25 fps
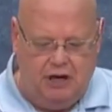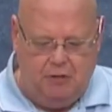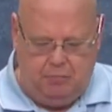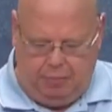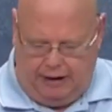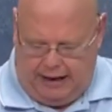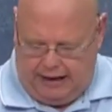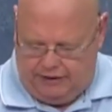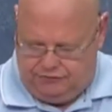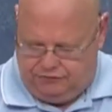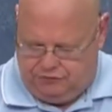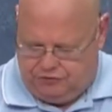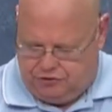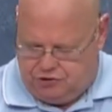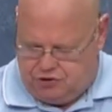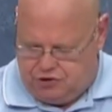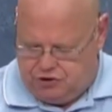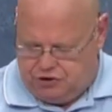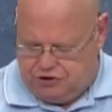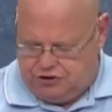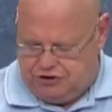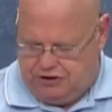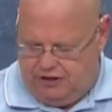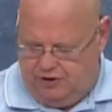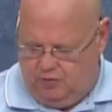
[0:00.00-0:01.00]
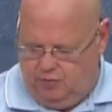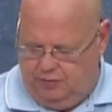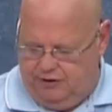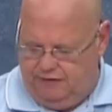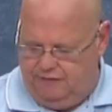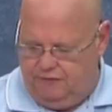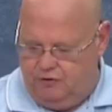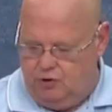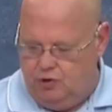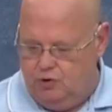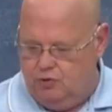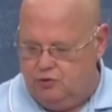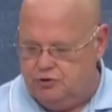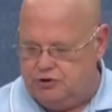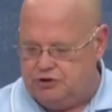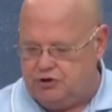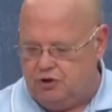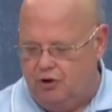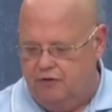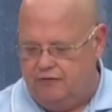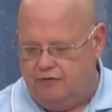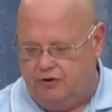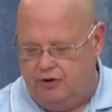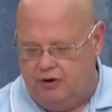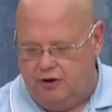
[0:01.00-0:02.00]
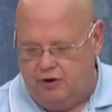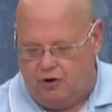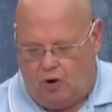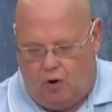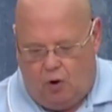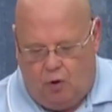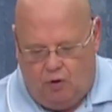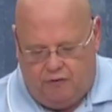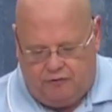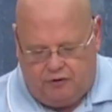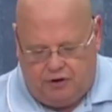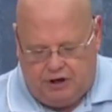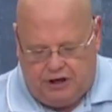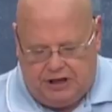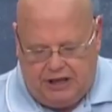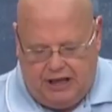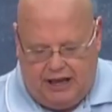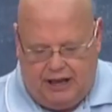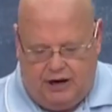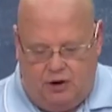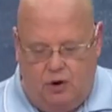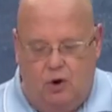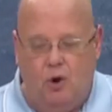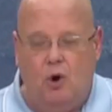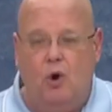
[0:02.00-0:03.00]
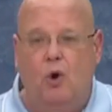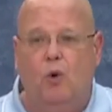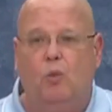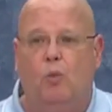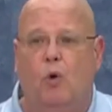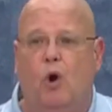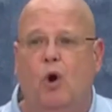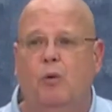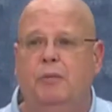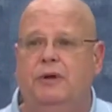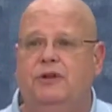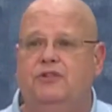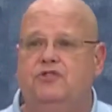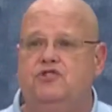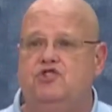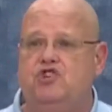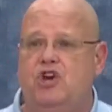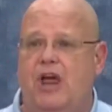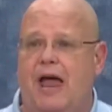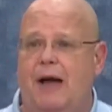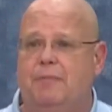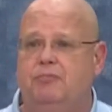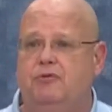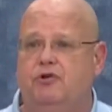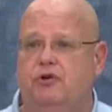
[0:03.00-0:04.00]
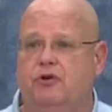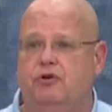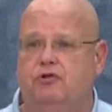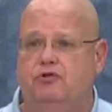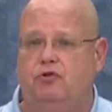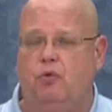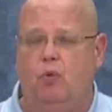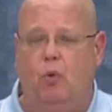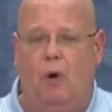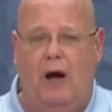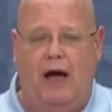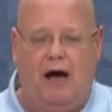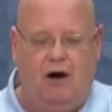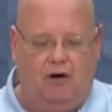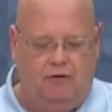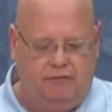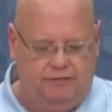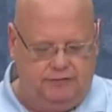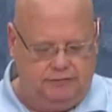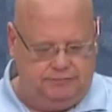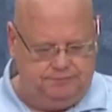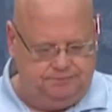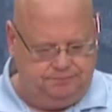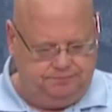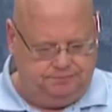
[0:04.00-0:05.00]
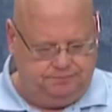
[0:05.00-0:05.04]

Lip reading: passages that we've used over and over again, Romans chapter 12.